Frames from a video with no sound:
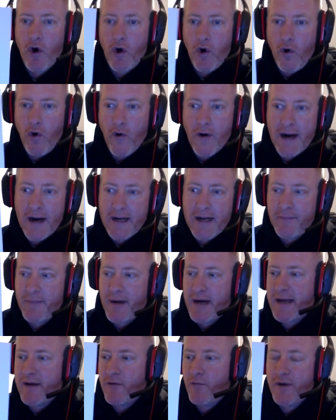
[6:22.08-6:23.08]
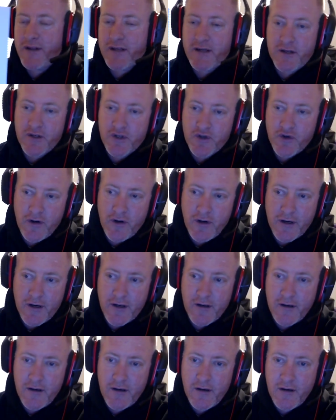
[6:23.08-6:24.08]
Or I could buy it with a
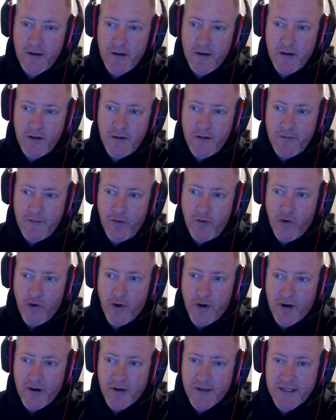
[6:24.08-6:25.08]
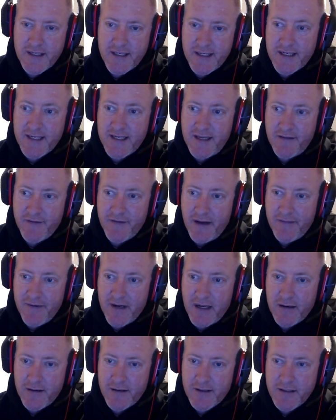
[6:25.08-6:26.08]
controller for $65.
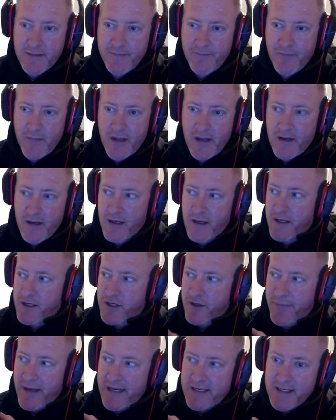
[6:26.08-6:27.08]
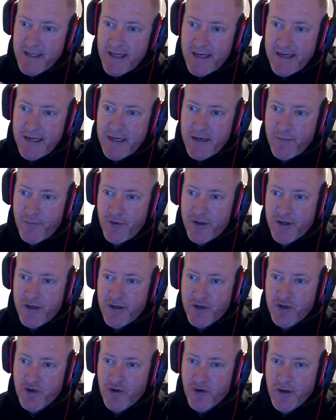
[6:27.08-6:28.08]
So basically I ended up with the
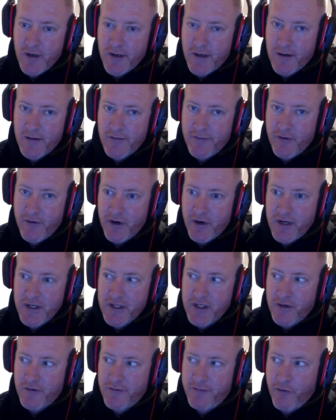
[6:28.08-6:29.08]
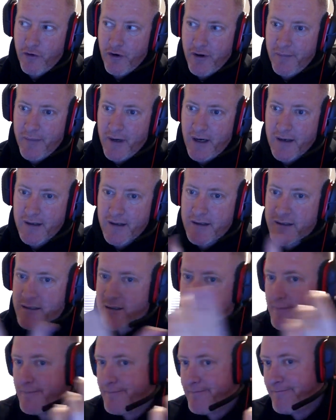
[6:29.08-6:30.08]
controller for an additional $40.
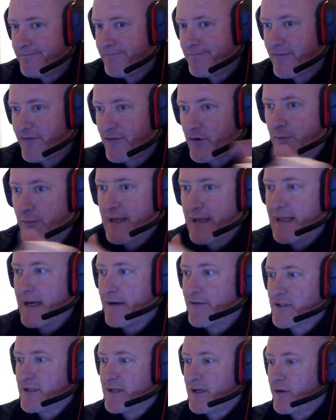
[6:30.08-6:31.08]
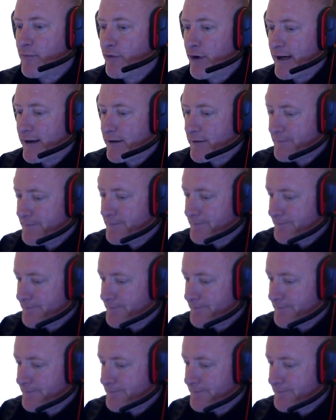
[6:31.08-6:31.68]
For me, that was a no-brainer.